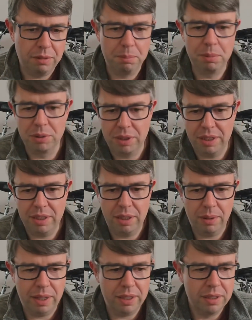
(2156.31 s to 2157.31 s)
bought it in the
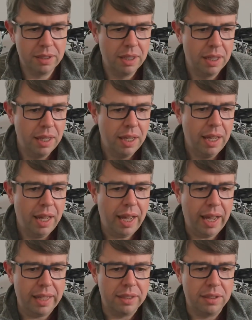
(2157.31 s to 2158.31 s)
US.
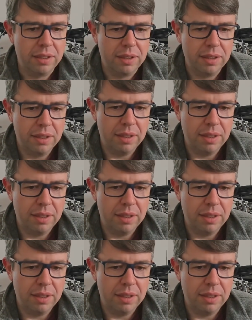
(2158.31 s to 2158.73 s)
And